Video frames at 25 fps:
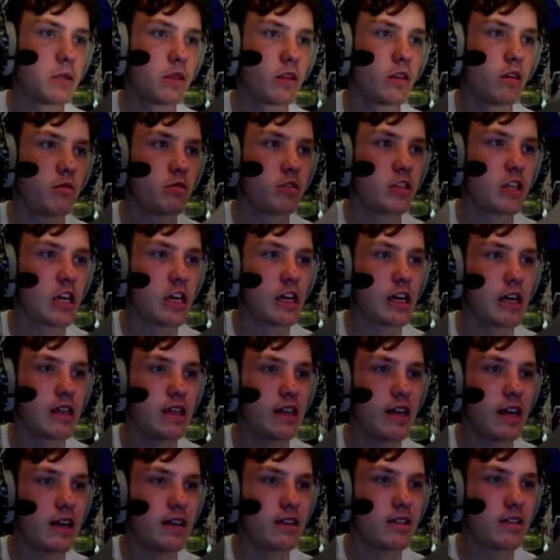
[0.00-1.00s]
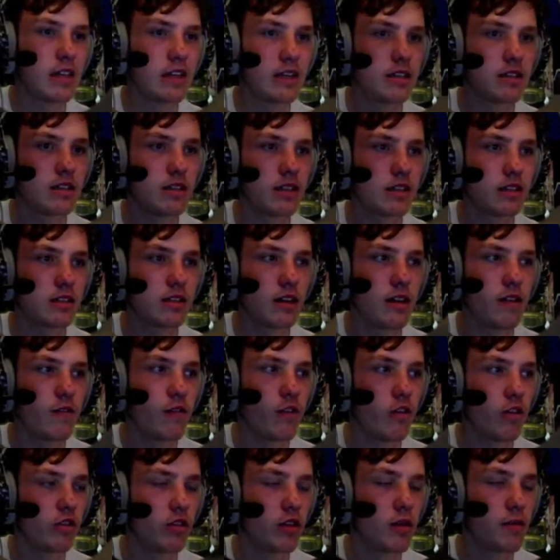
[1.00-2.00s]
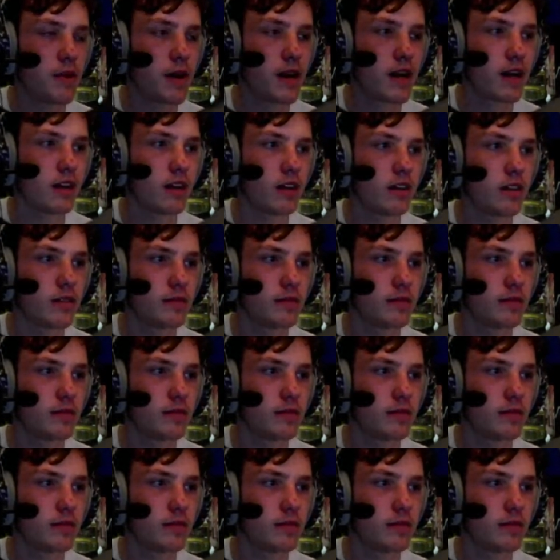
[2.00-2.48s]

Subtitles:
And obviously you get the ACS 64 on the back.